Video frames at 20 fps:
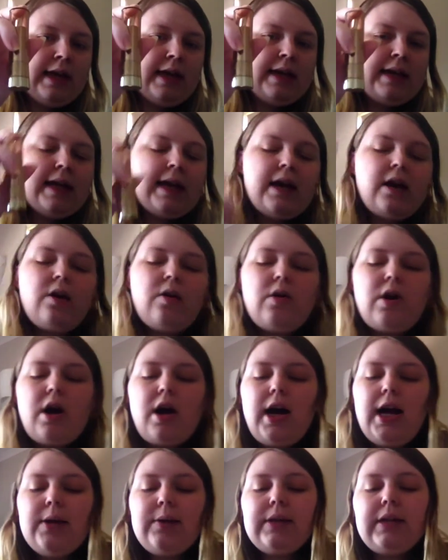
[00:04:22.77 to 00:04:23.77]
Now,
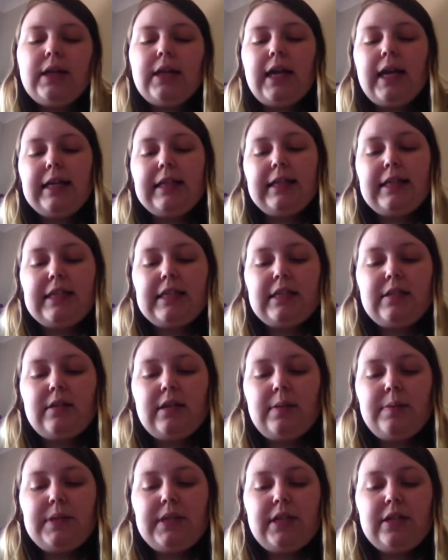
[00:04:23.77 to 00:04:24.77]
I would like this
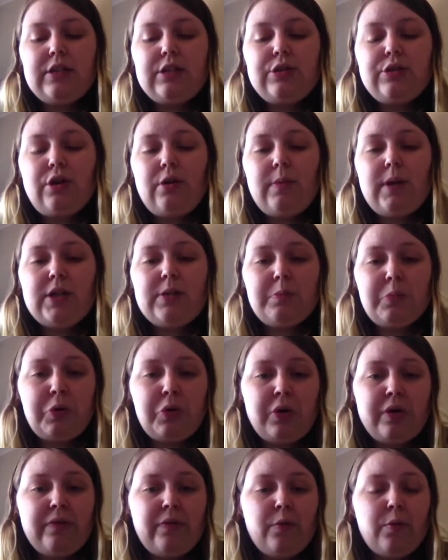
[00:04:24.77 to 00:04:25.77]
lipstick so much
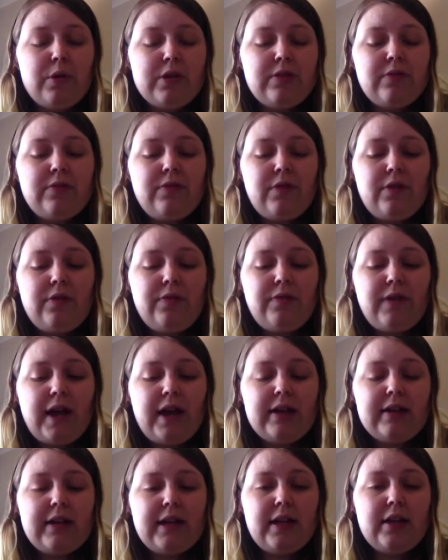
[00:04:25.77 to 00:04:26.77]
more if it wasn't for the
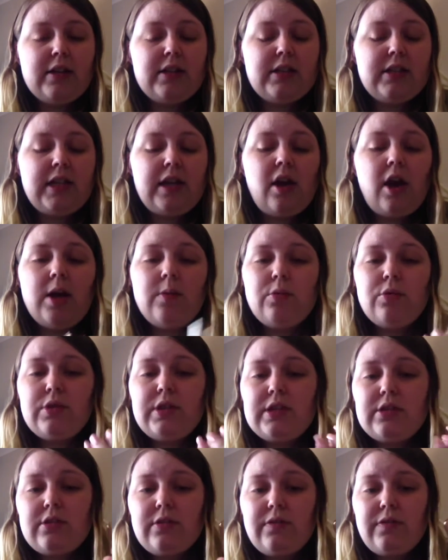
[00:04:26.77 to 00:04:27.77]
fact that, see, I bought
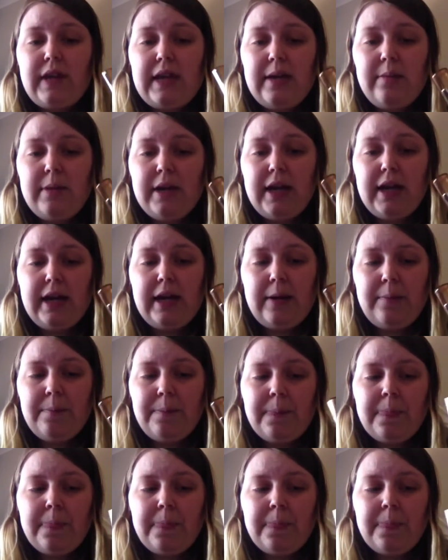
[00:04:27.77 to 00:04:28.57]
this off eBay.